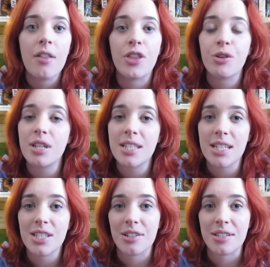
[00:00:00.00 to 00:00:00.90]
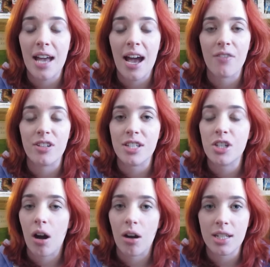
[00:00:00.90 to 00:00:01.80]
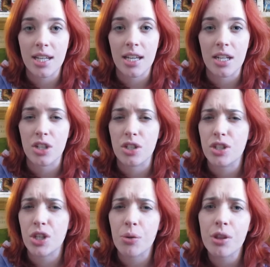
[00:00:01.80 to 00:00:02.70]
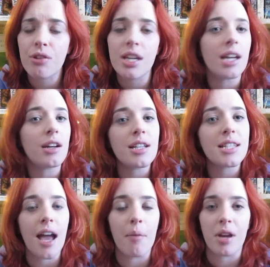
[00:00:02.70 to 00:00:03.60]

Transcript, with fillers: the three sisters haven't talked in two or three years and um,